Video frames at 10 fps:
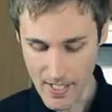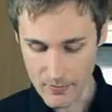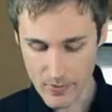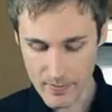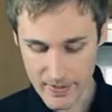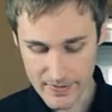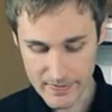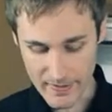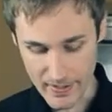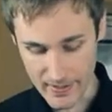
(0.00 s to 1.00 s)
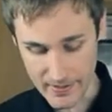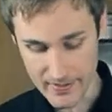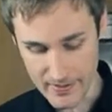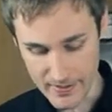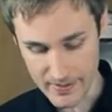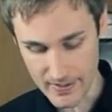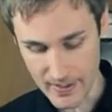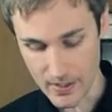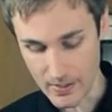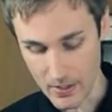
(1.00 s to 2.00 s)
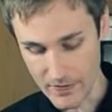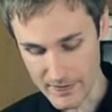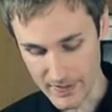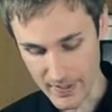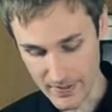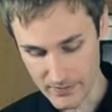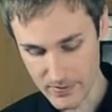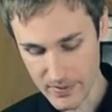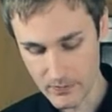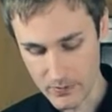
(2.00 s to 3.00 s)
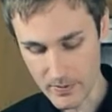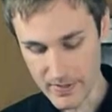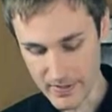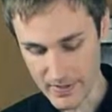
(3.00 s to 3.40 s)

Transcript: and rub it inside uh, on, on all the sides. Really rub it